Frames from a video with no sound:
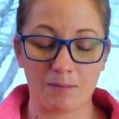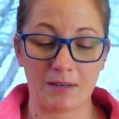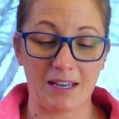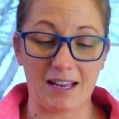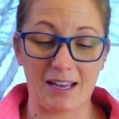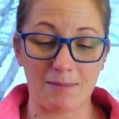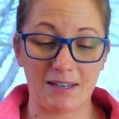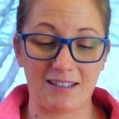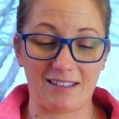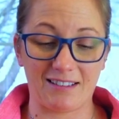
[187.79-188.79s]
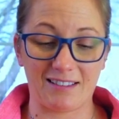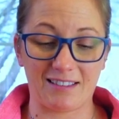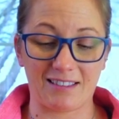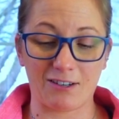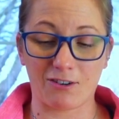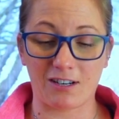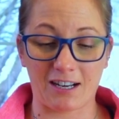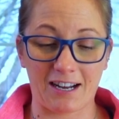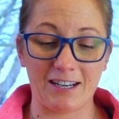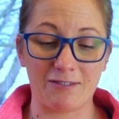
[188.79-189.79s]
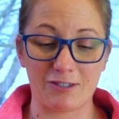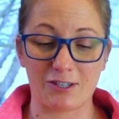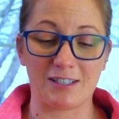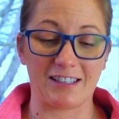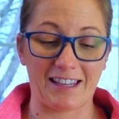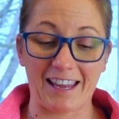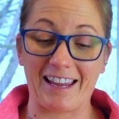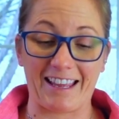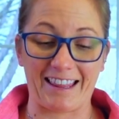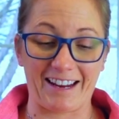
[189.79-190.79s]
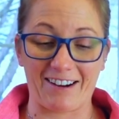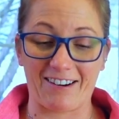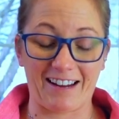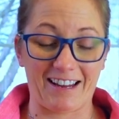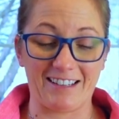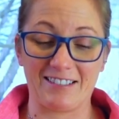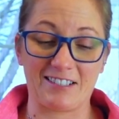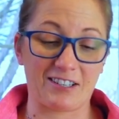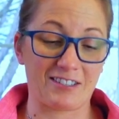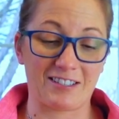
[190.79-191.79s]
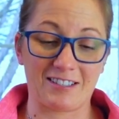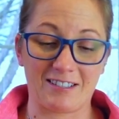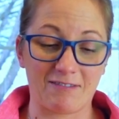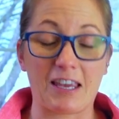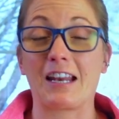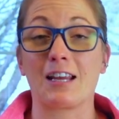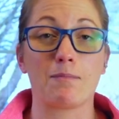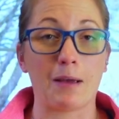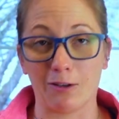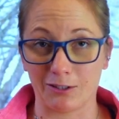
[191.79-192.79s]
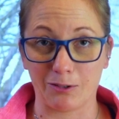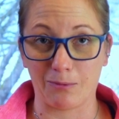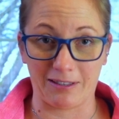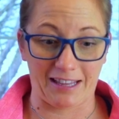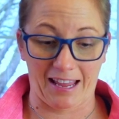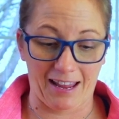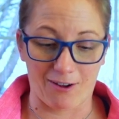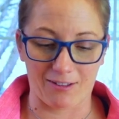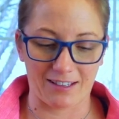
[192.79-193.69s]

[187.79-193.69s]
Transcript: But yeah, I mean, they're kind of just laying there and just getting pelted with the hail.